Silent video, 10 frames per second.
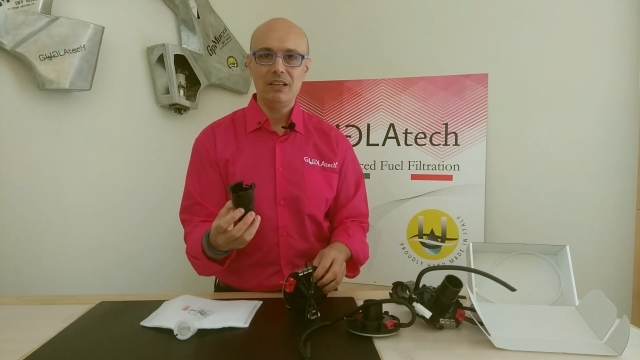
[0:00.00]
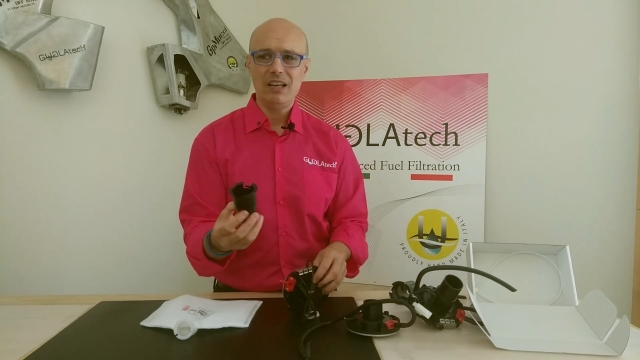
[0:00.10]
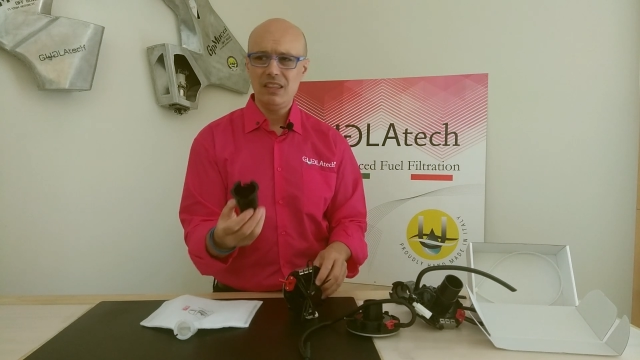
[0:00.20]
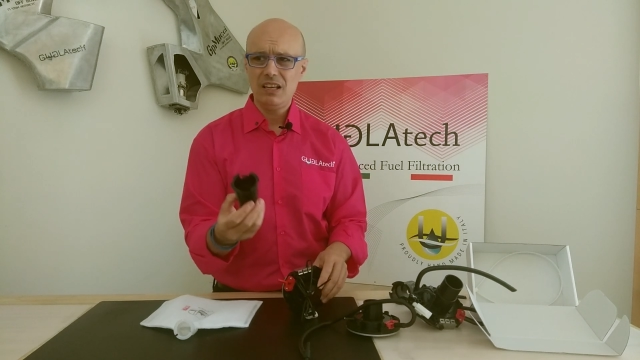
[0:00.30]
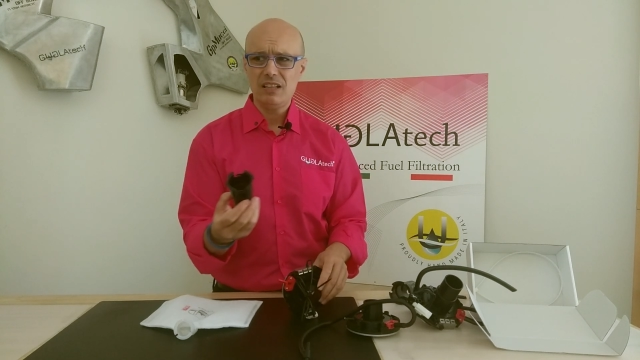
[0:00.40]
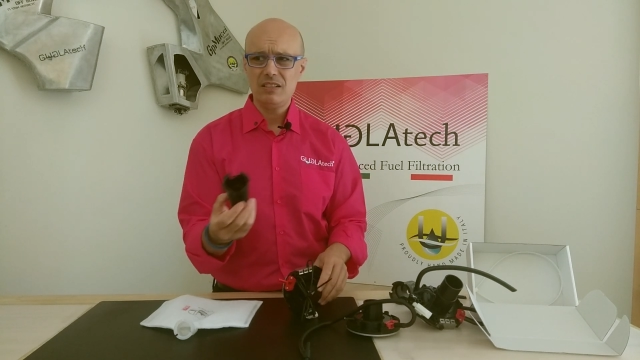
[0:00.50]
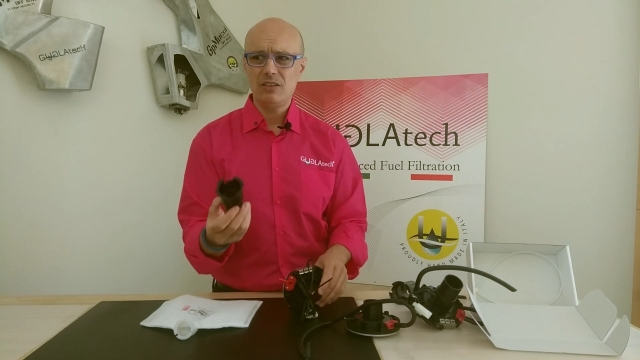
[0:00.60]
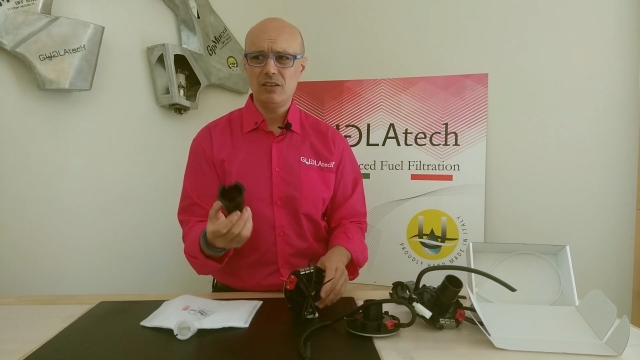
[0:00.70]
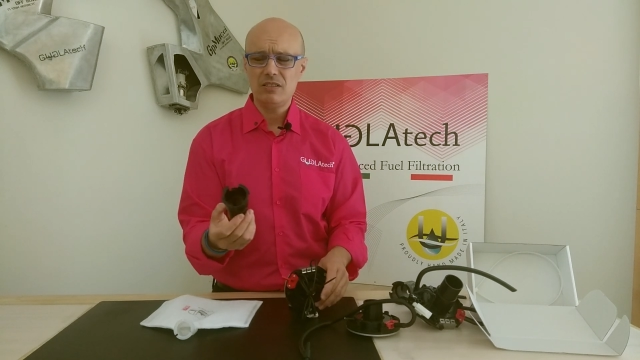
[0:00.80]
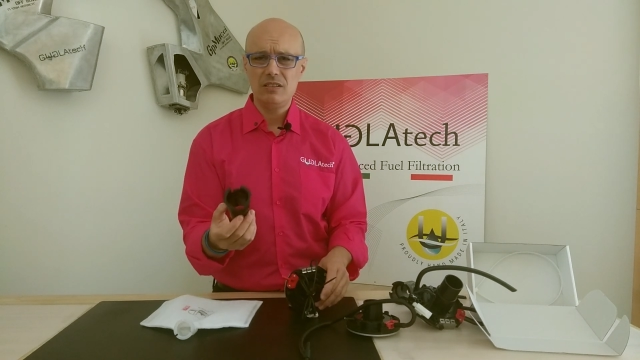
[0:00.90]
I think it
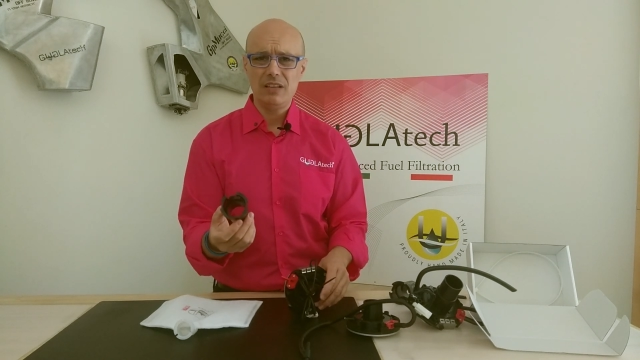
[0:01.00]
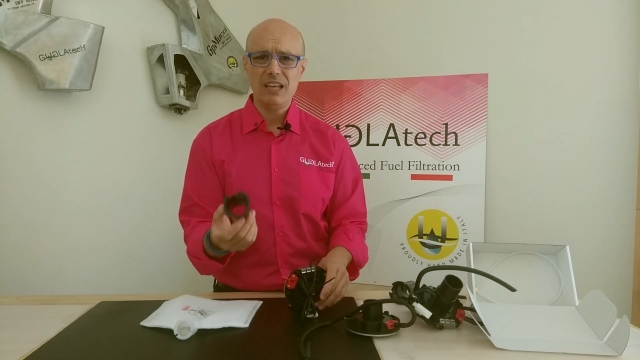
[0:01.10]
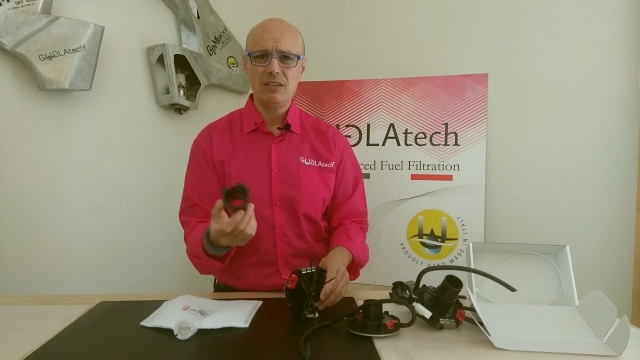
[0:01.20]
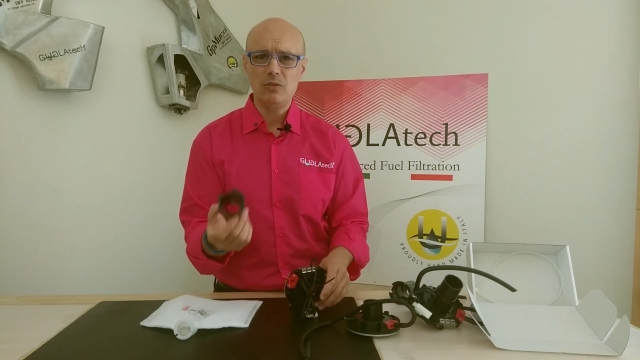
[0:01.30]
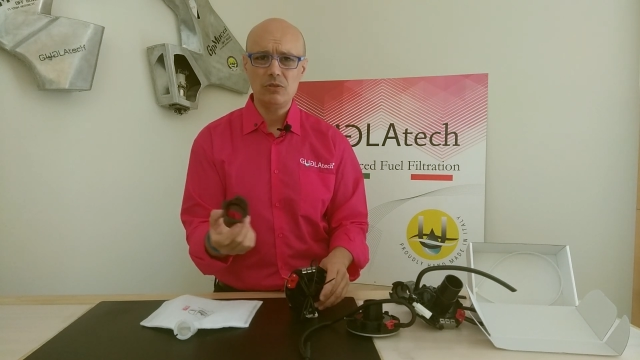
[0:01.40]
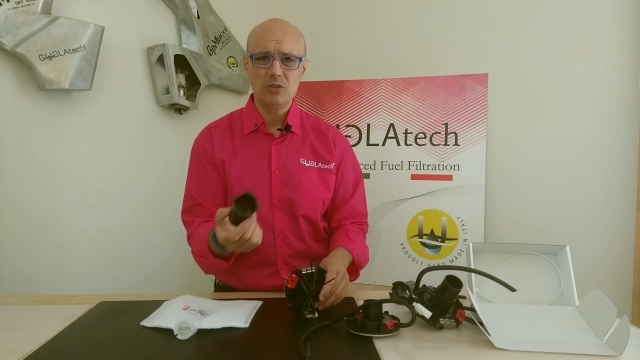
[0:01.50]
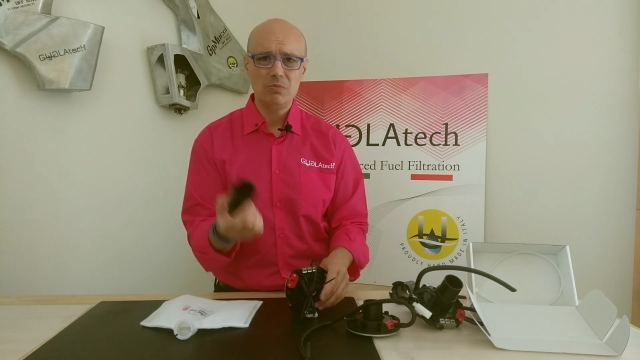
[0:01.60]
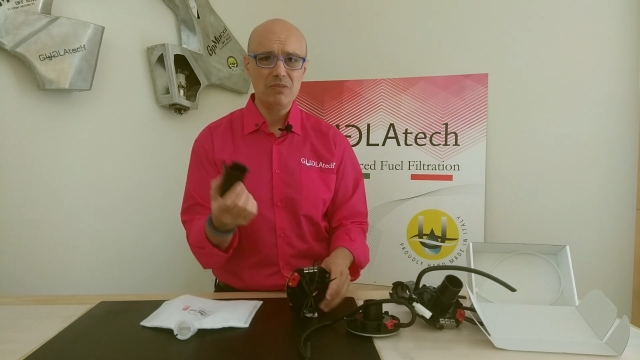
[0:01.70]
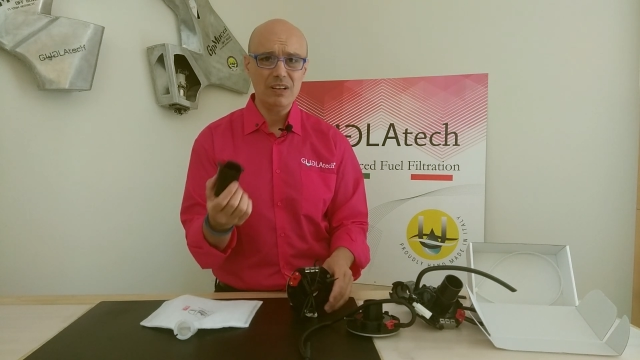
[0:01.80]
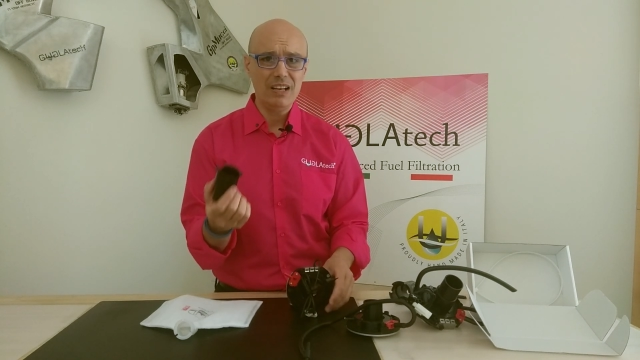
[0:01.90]
costs 8 euros,
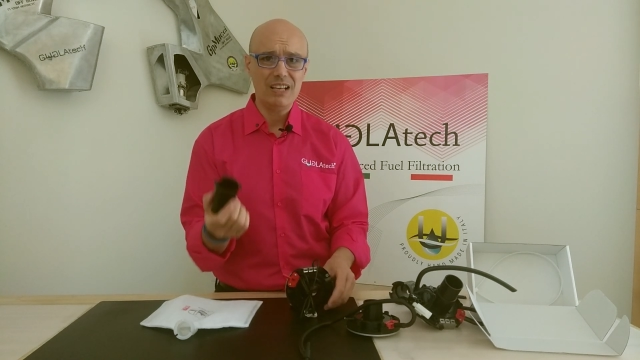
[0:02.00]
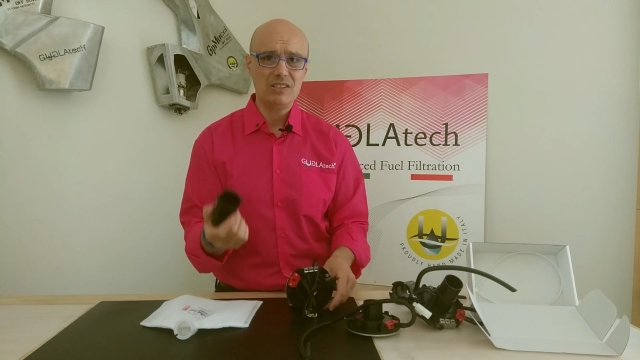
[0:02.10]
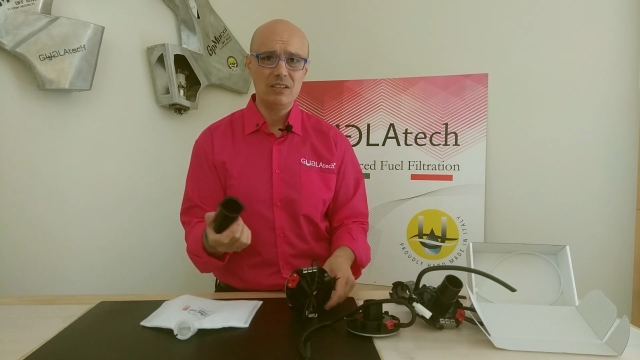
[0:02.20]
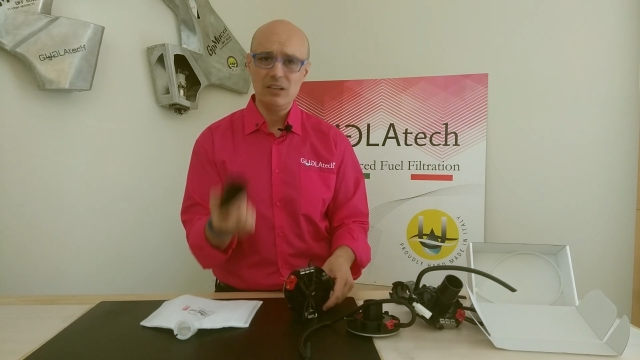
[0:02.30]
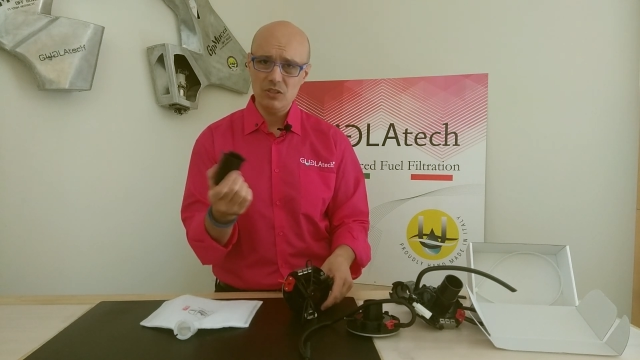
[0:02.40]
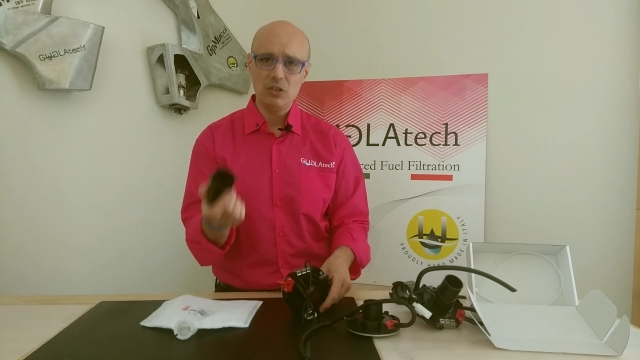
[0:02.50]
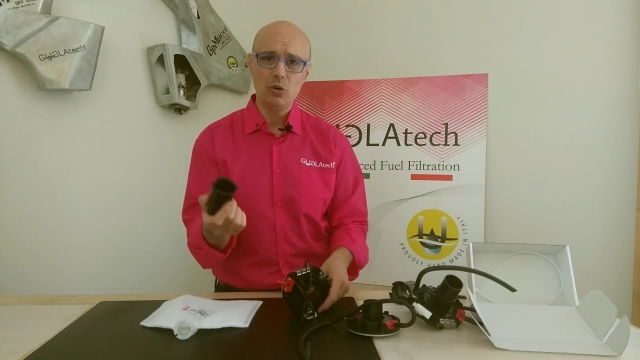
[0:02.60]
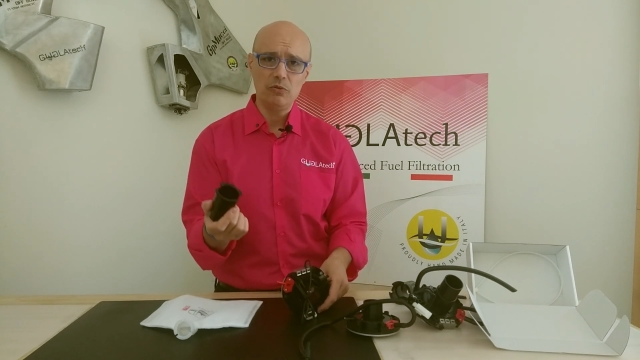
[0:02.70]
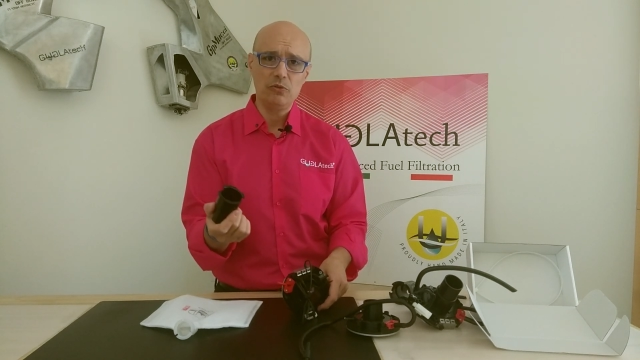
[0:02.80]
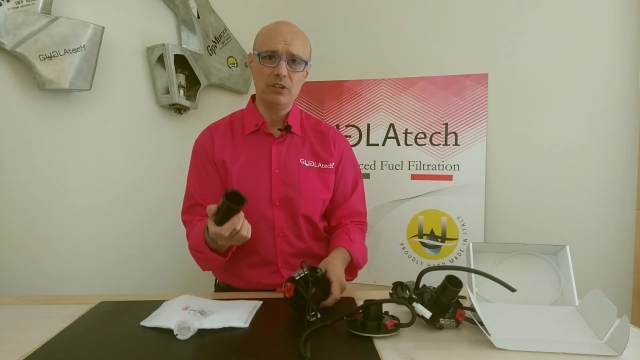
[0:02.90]
even less. There is a
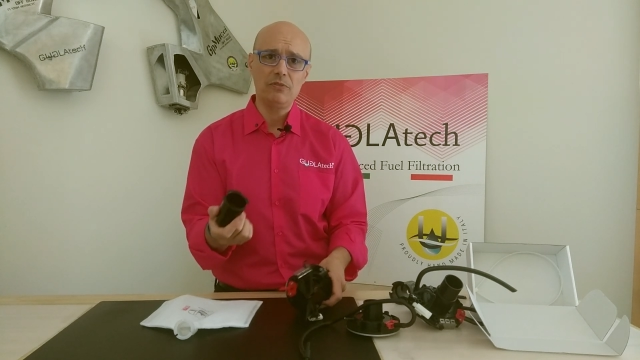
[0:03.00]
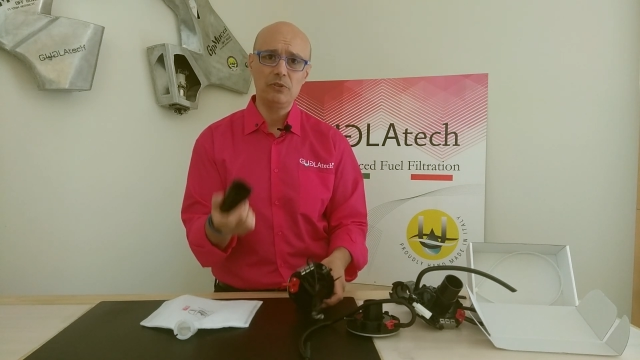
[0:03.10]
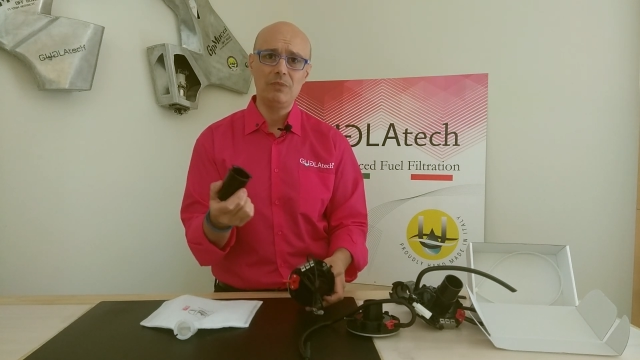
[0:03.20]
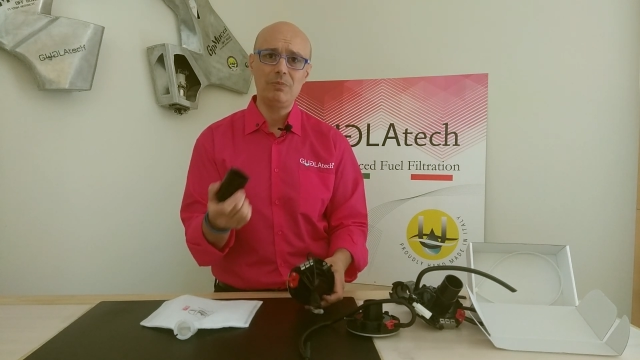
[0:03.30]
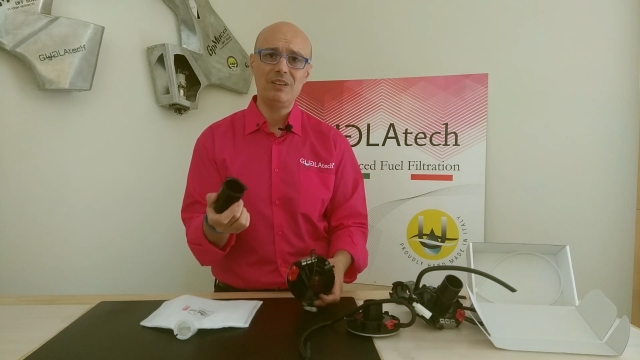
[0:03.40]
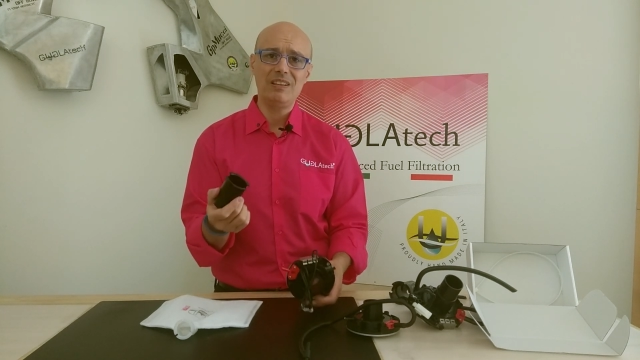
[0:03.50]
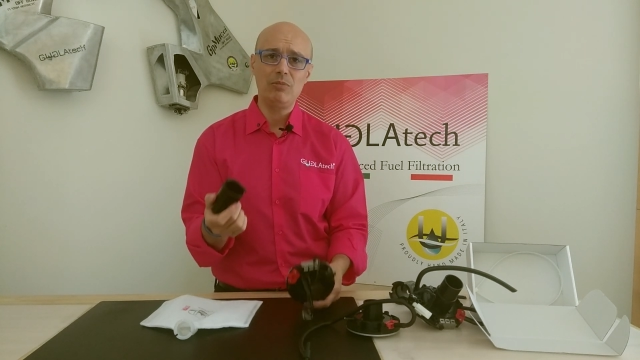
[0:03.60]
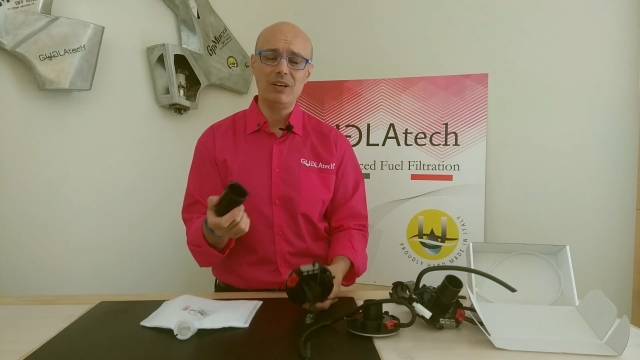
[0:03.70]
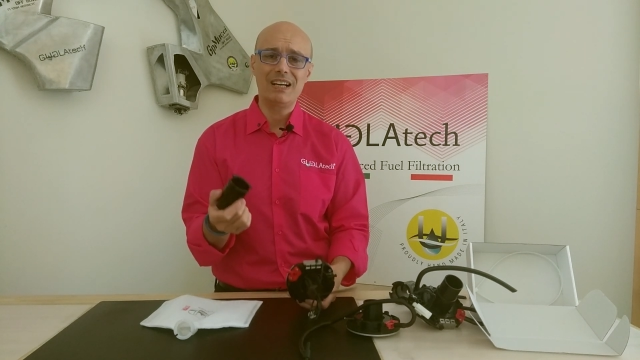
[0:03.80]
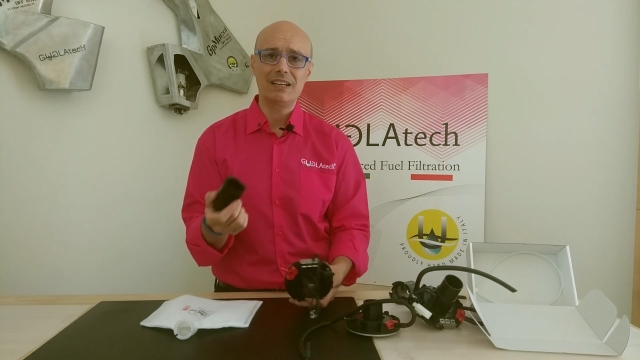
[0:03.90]
code for it for the
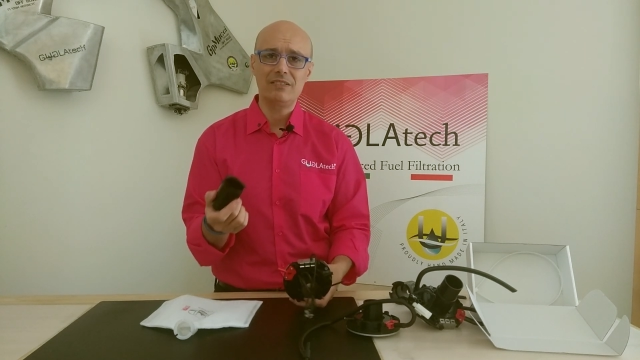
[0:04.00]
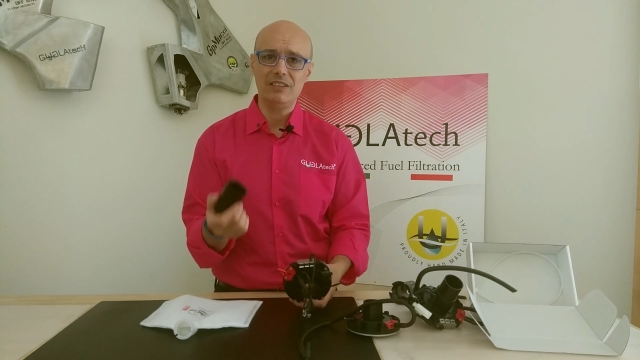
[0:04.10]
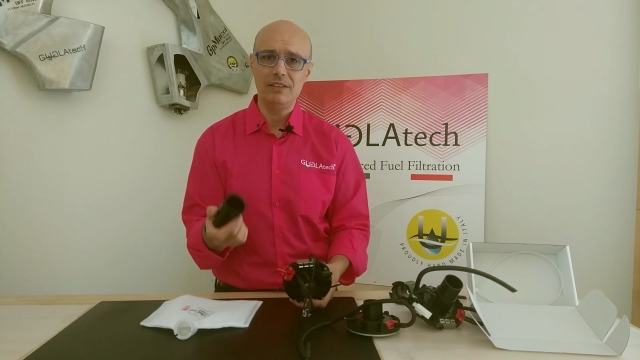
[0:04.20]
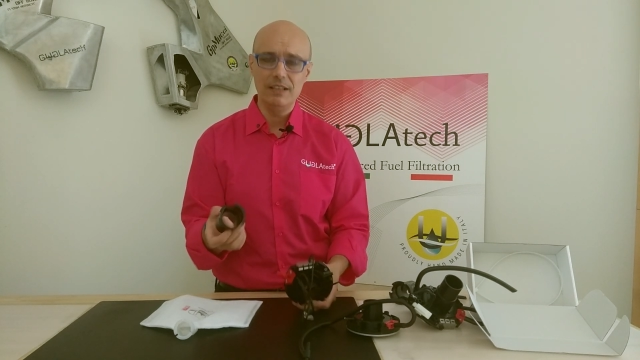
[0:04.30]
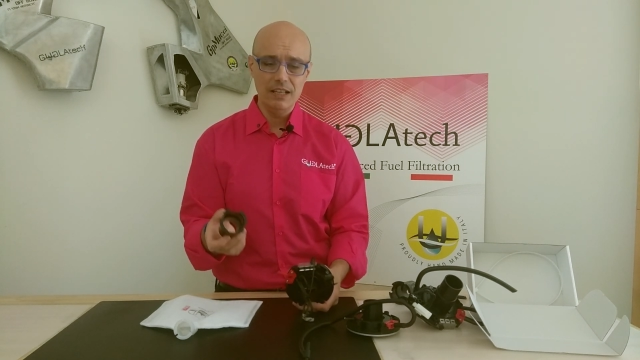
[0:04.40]
BMW RT.